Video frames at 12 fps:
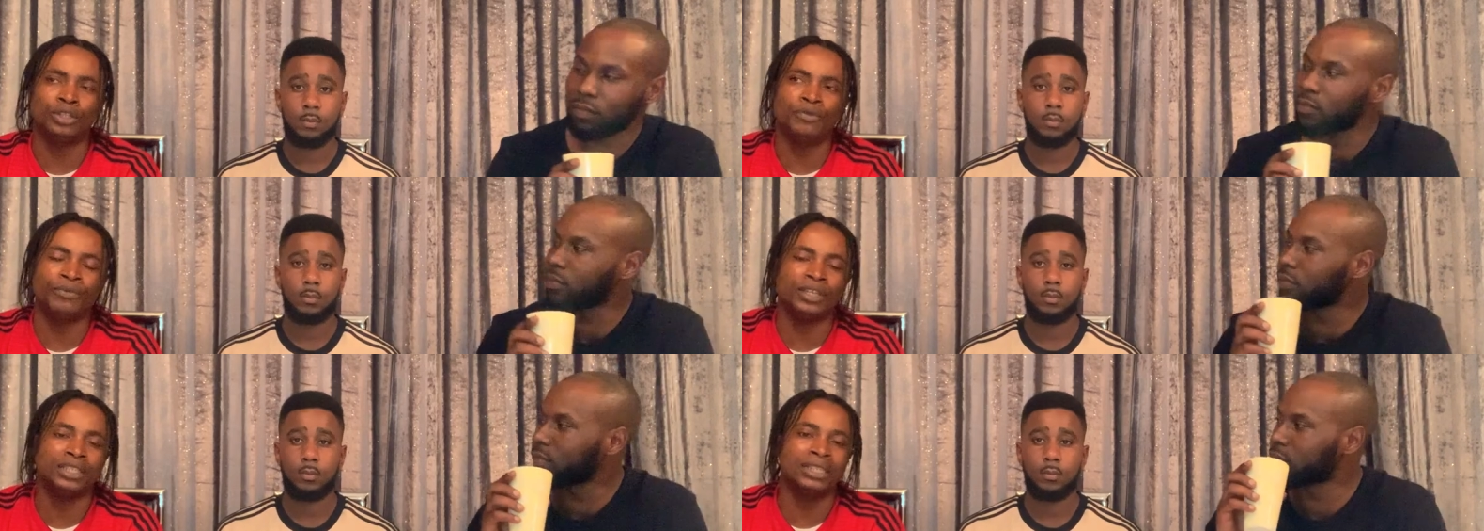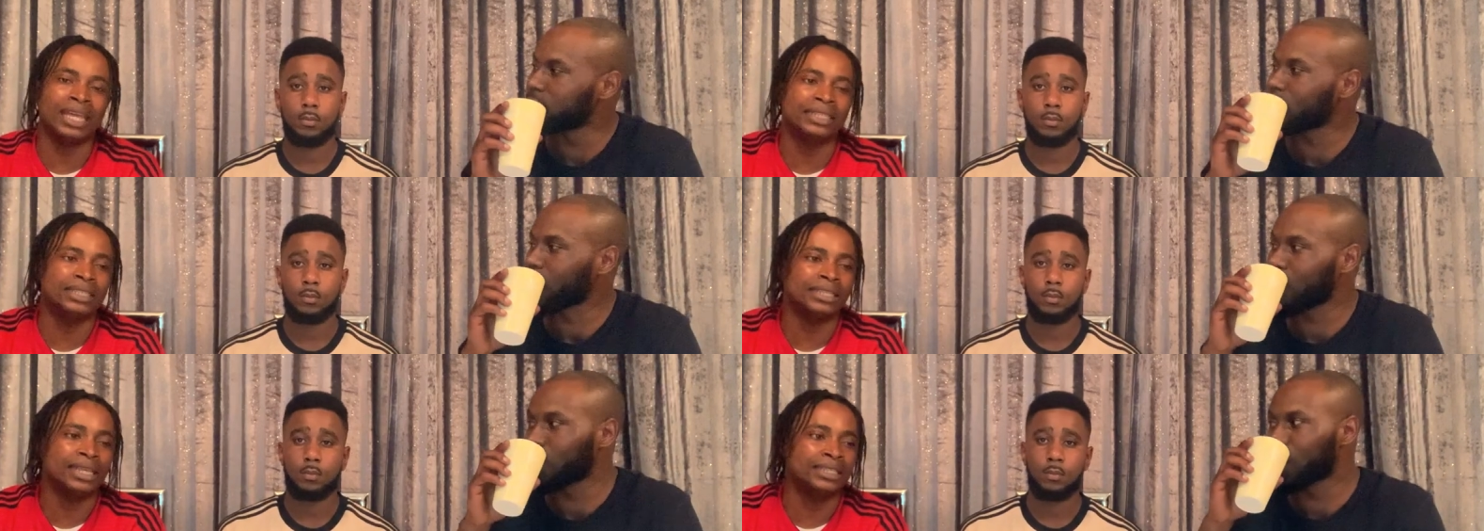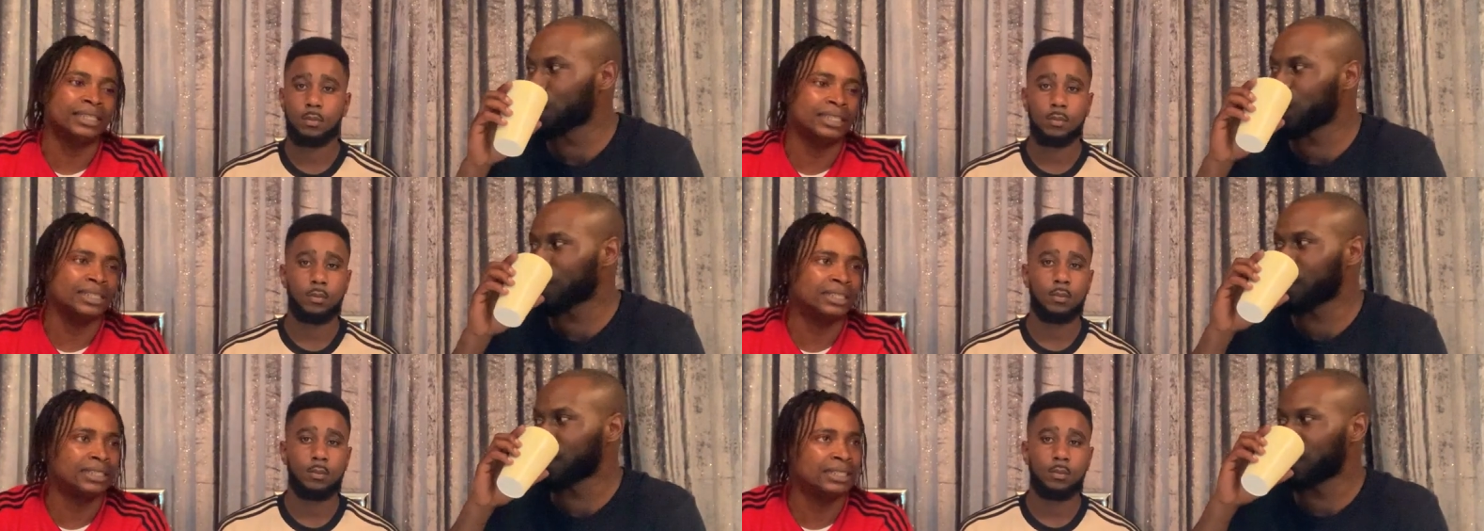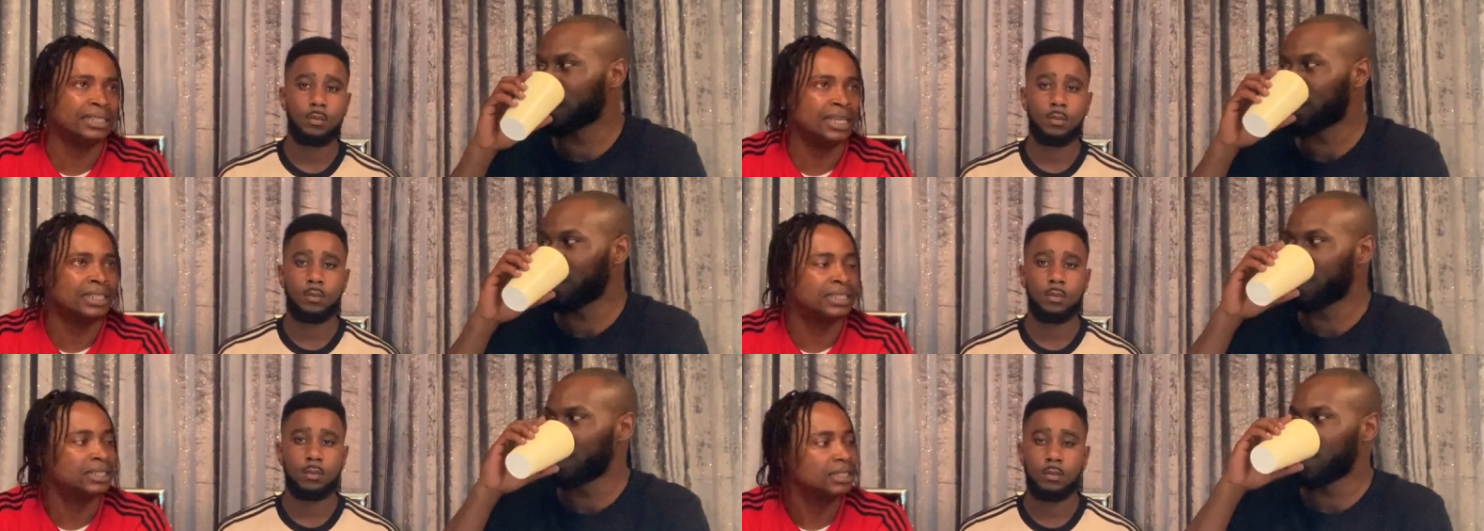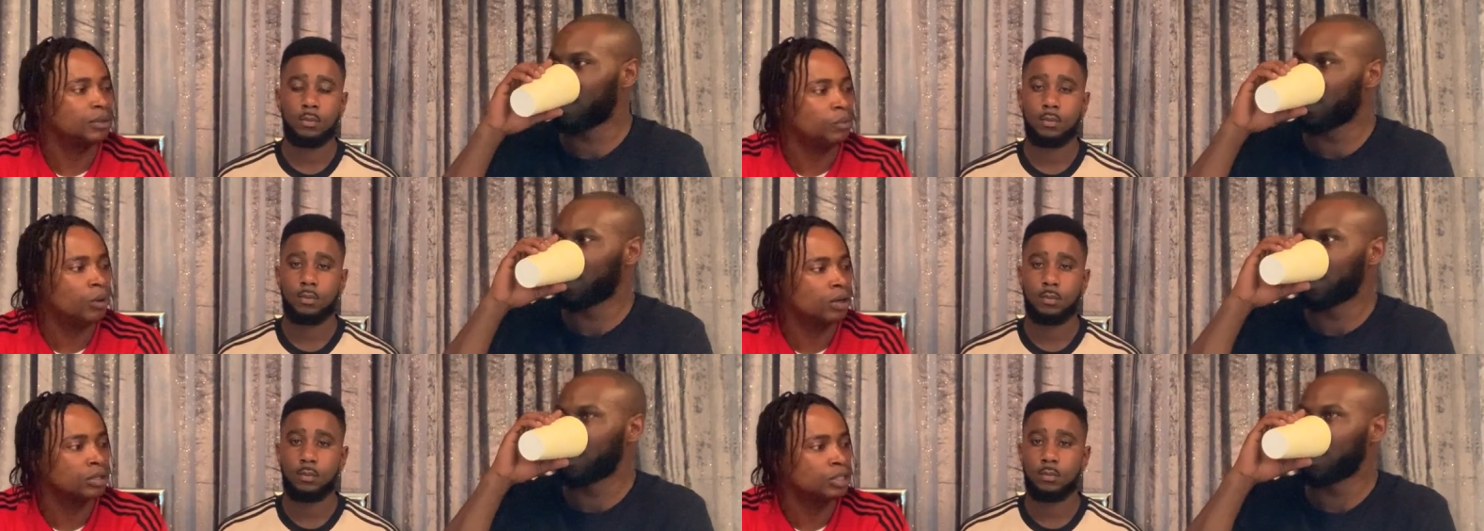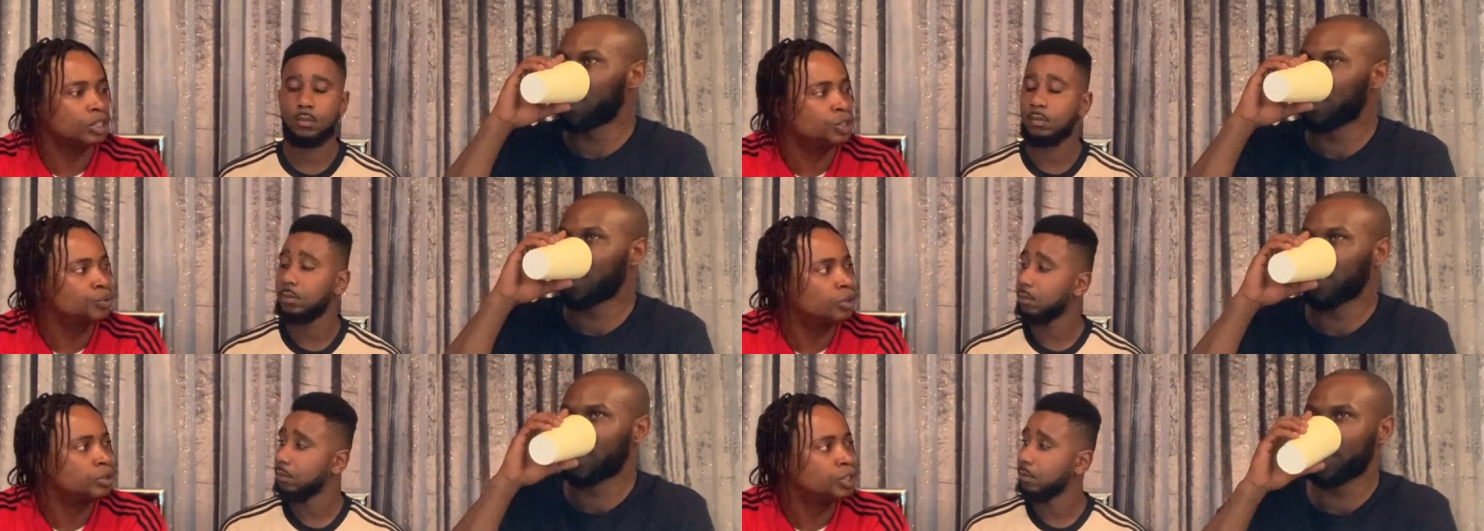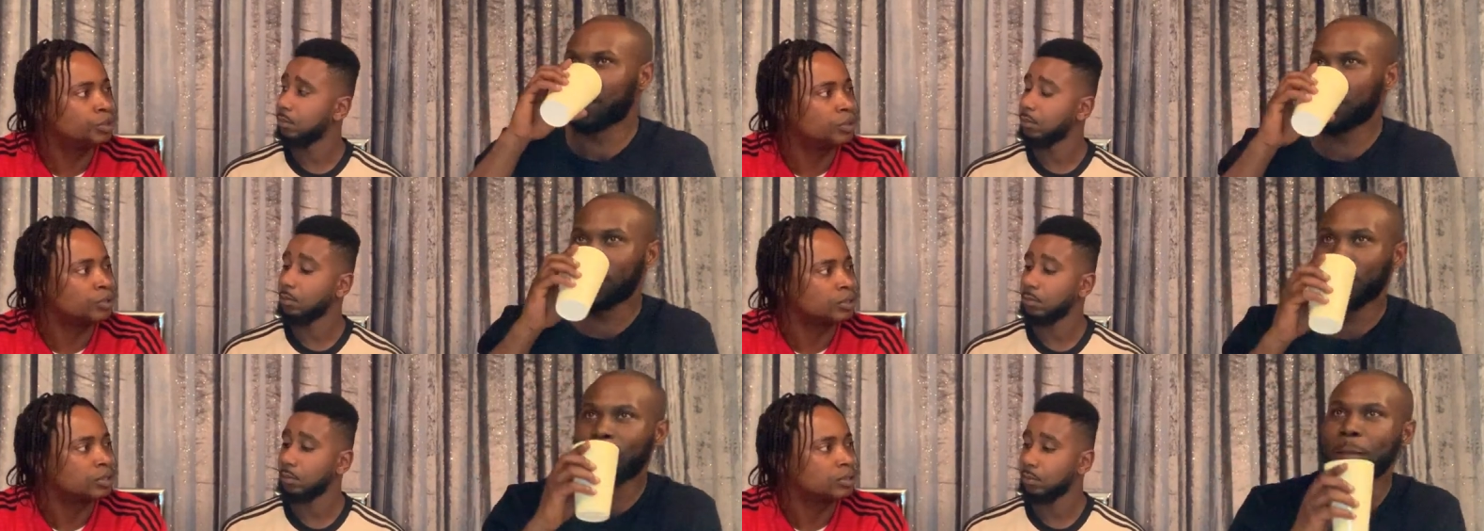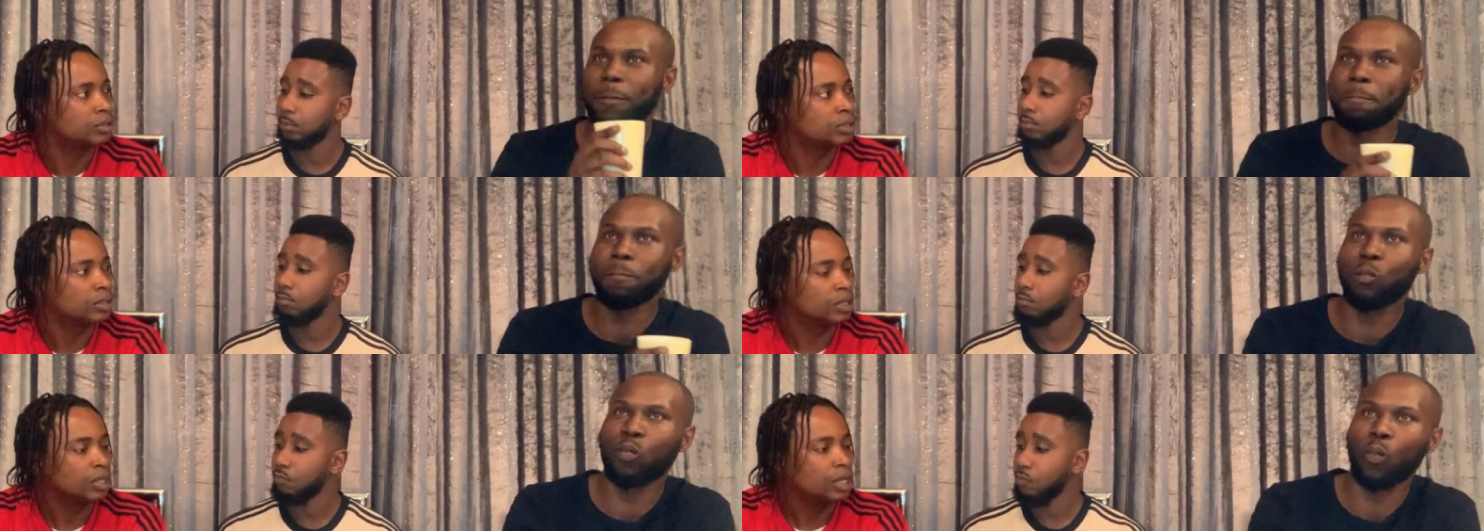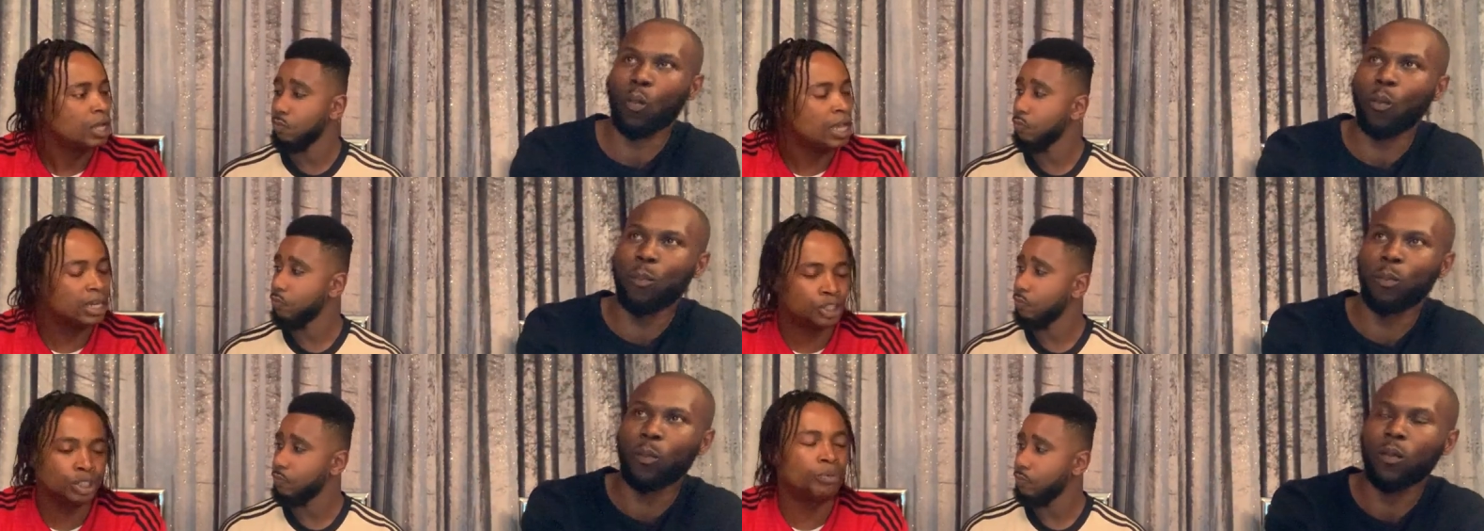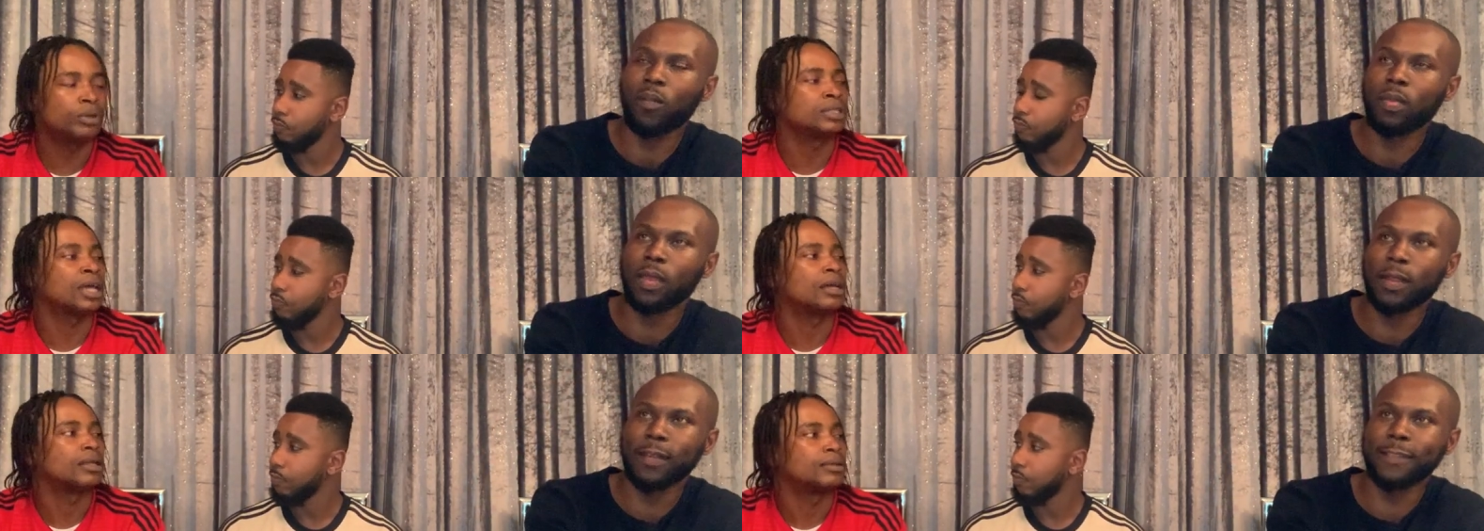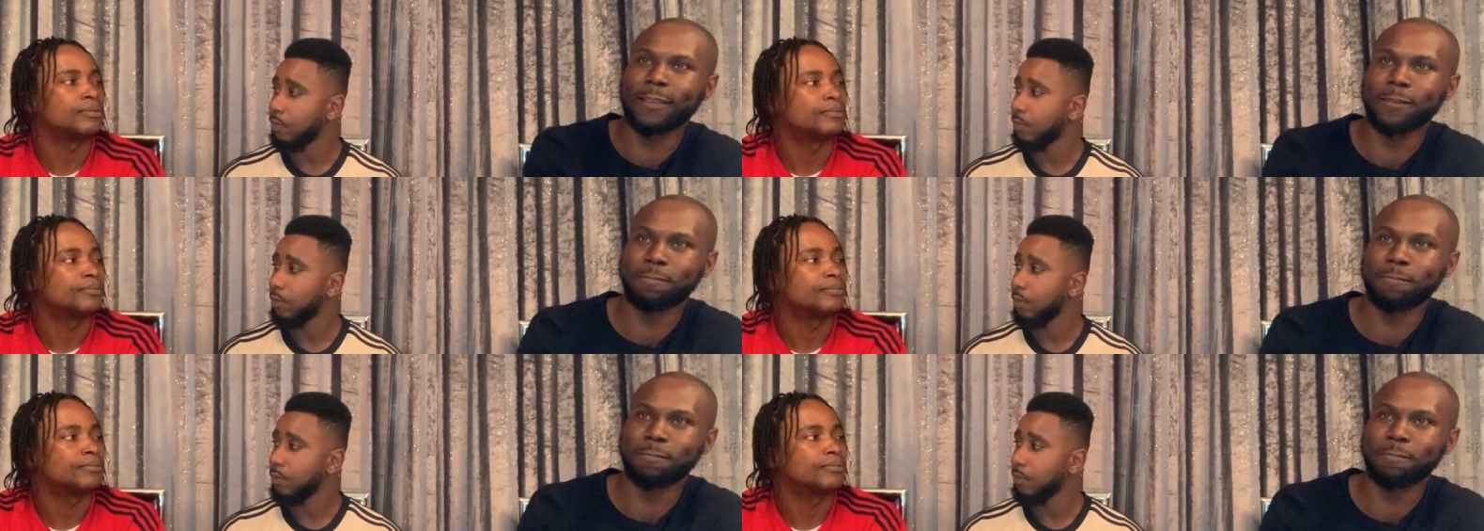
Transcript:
Speaker 1: two? Is it 1996 World uh, Euro, Euros? Mm -hmm. England should have won that.